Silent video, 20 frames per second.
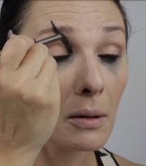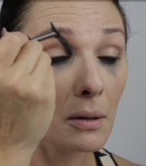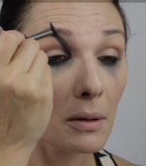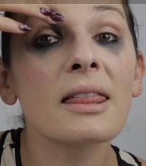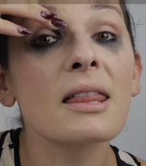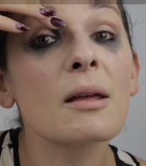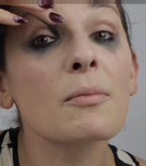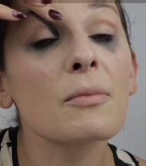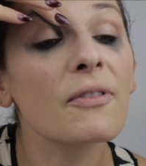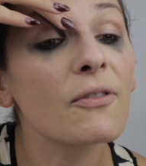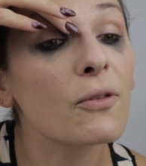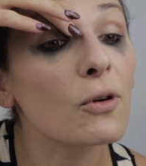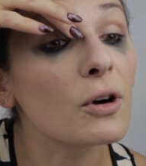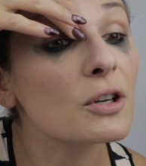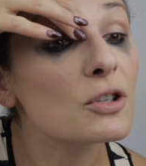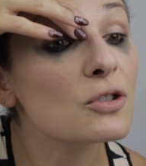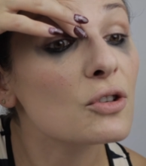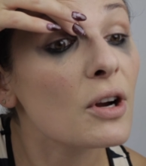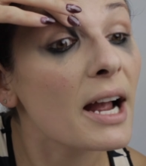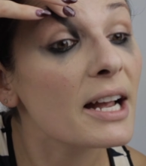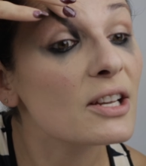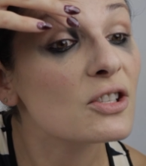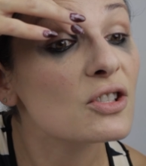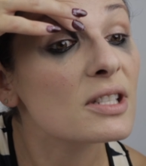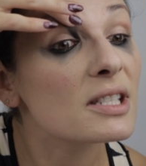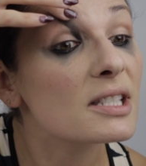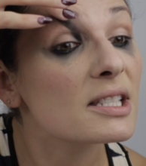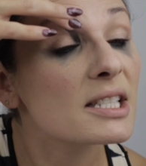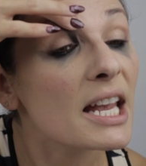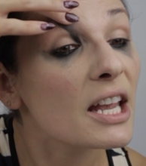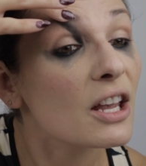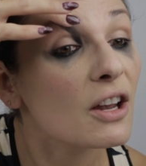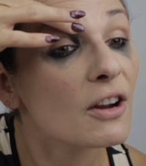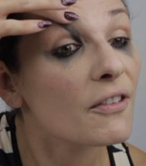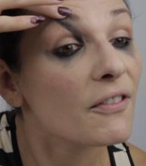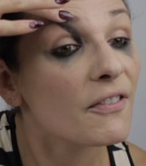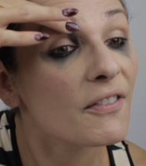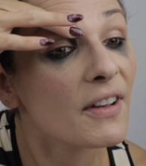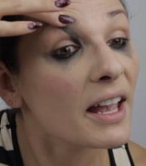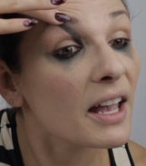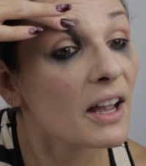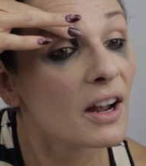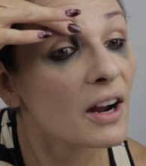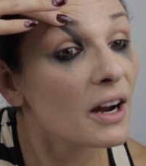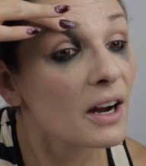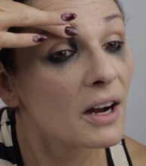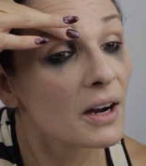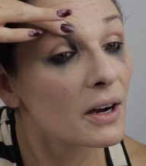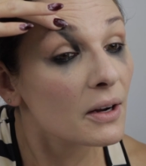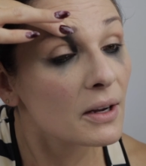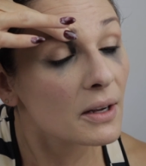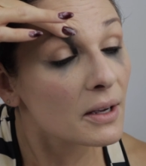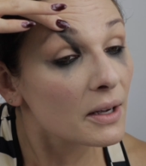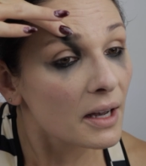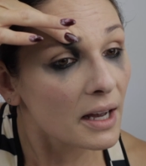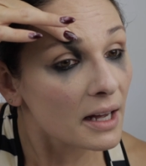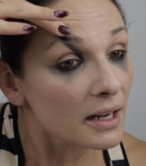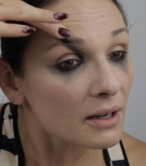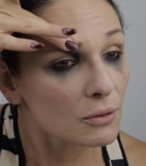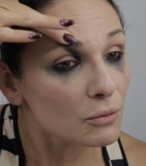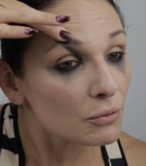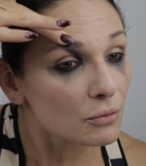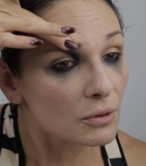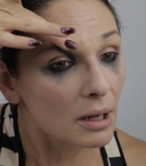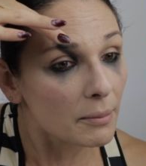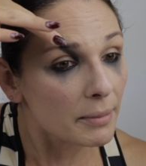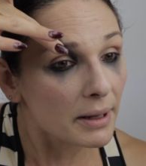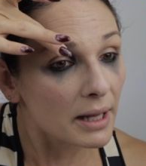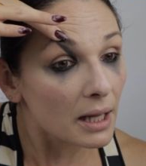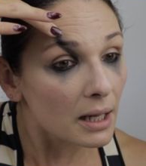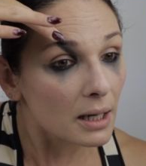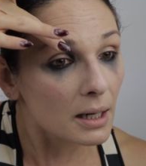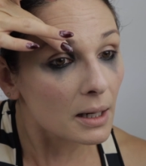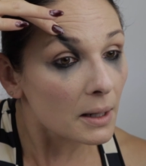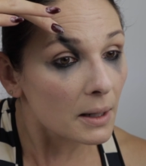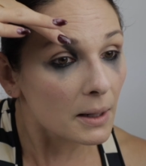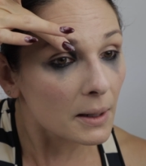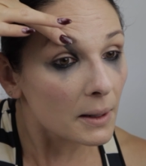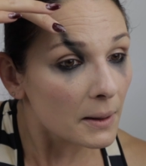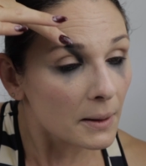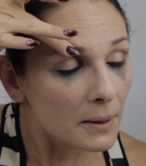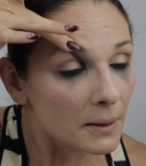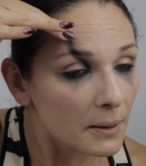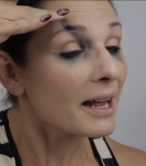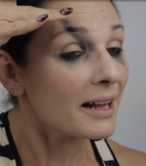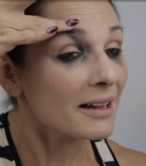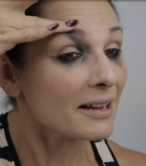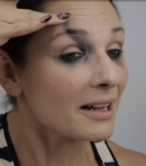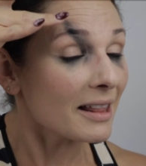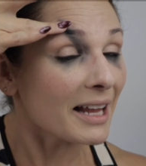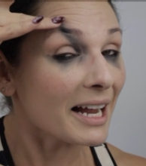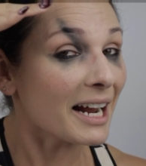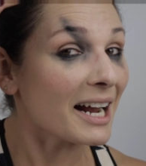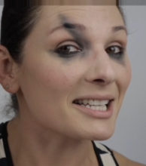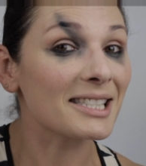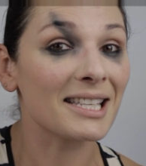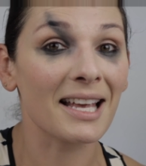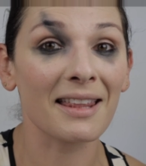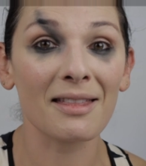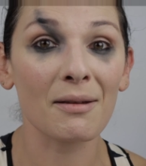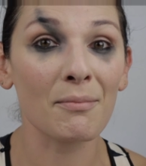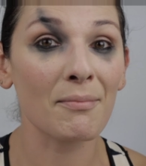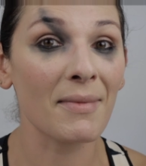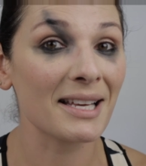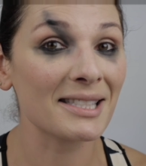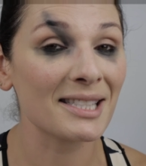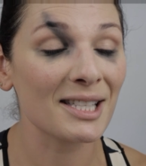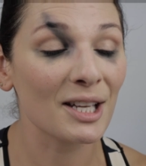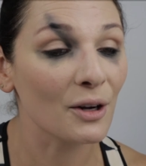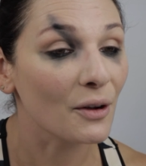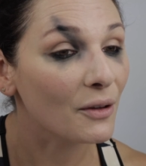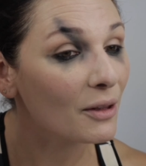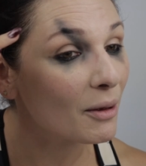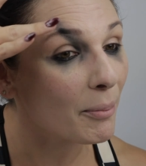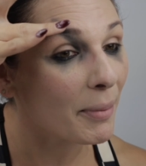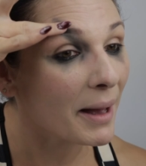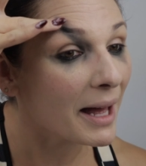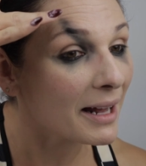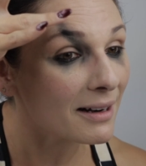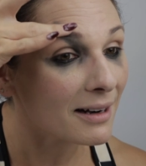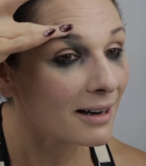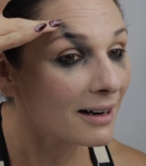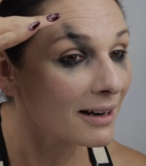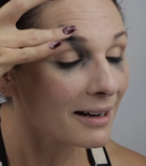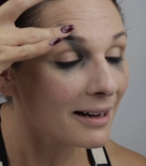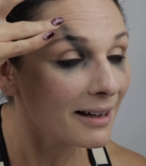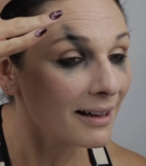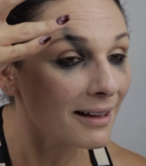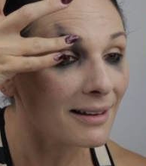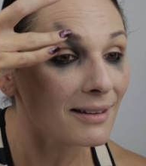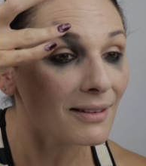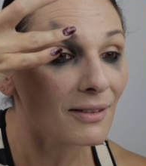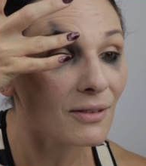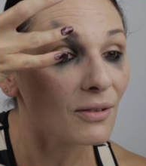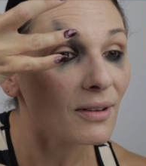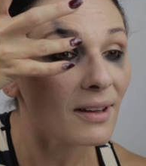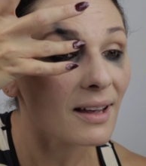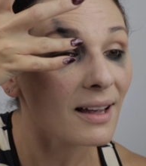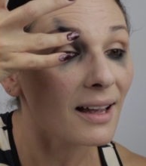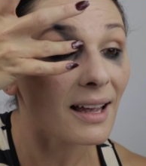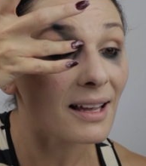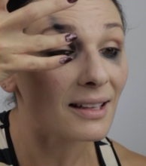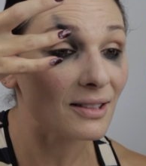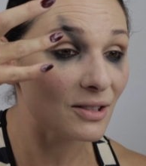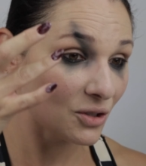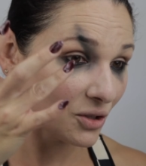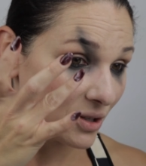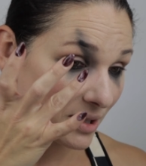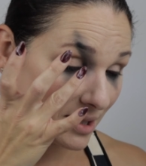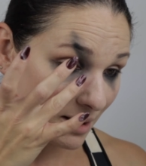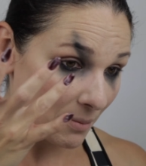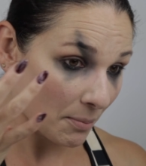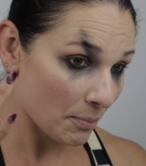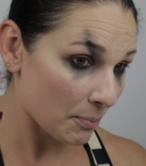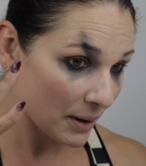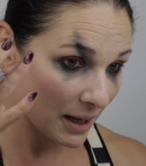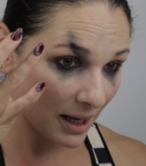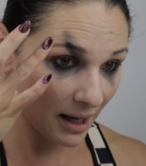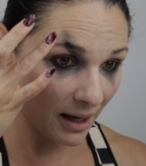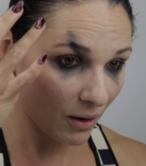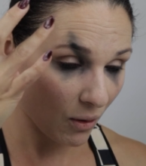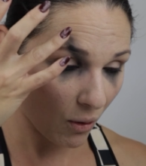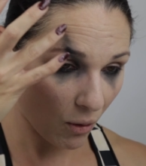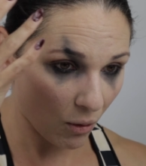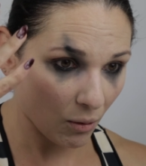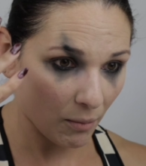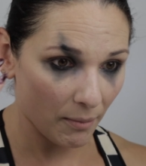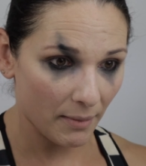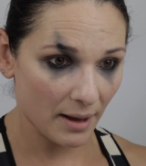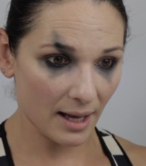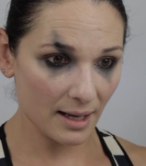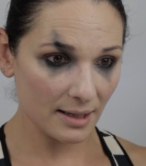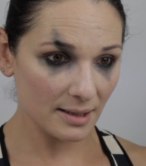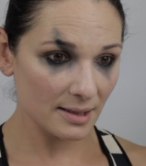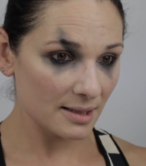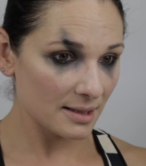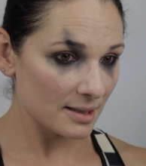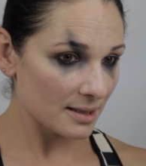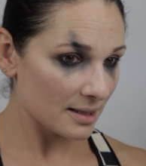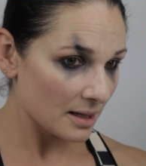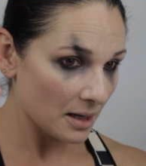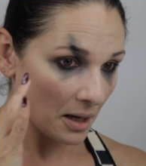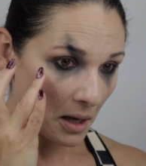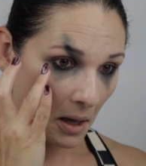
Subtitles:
And then before it dries, just take your finger, kind of rub it. And like I said, the messier the better because it's just a big old mess.